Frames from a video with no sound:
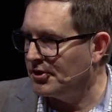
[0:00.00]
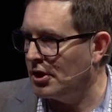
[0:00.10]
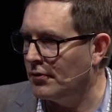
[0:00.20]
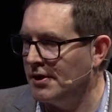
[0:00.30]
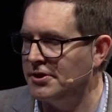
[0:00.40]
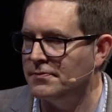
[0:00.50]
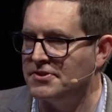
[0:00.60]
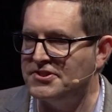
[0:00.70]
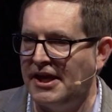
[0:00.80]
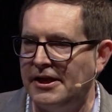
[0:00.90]
go into a
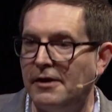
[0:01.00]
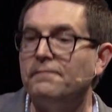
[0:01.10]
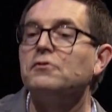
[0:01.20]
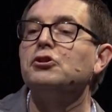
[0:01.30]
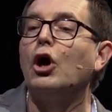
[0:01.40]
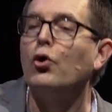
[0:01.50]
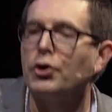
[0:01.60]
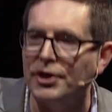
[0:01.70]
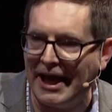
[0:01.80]
state of lower